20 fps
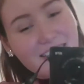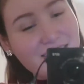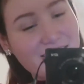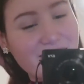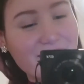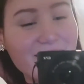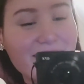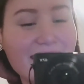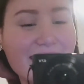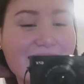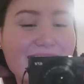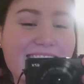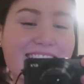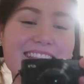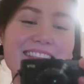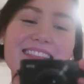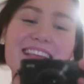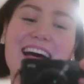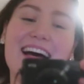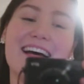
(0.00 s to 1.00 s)
So it's
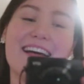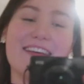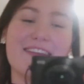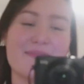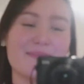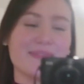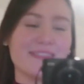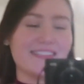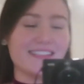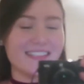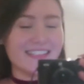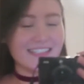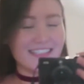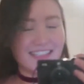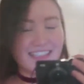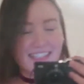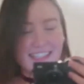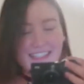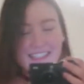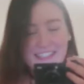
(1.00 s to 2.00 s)
the time
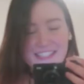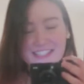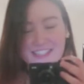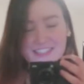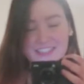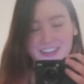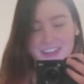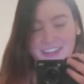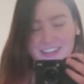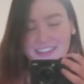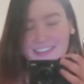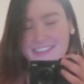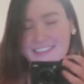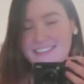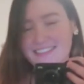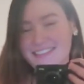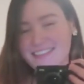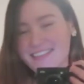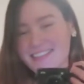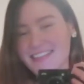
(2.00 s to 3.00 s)
to start
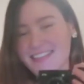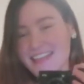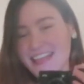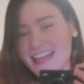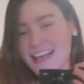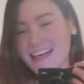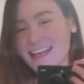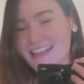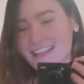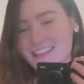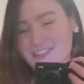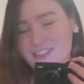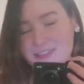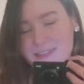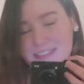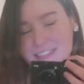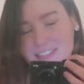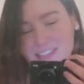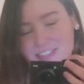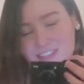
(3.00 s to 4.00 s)
heading
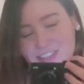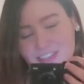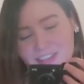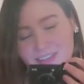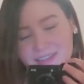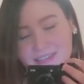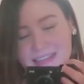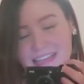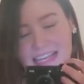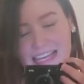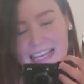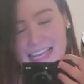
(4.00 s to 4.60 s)
towards the show,